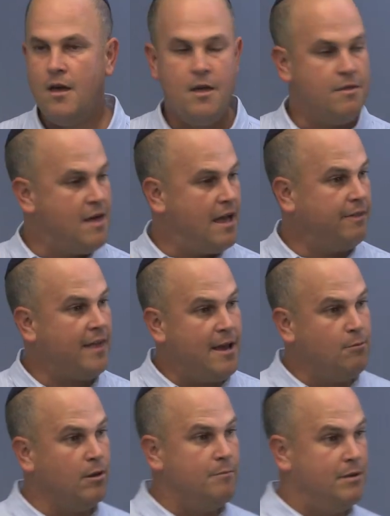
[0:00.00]
Then they
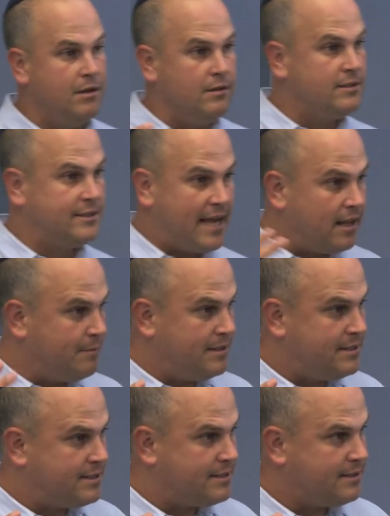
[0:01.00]
will build
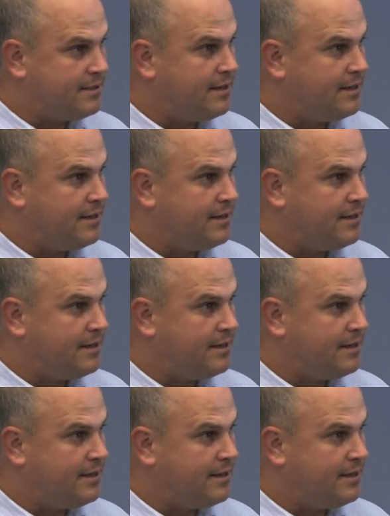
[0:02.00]
settlements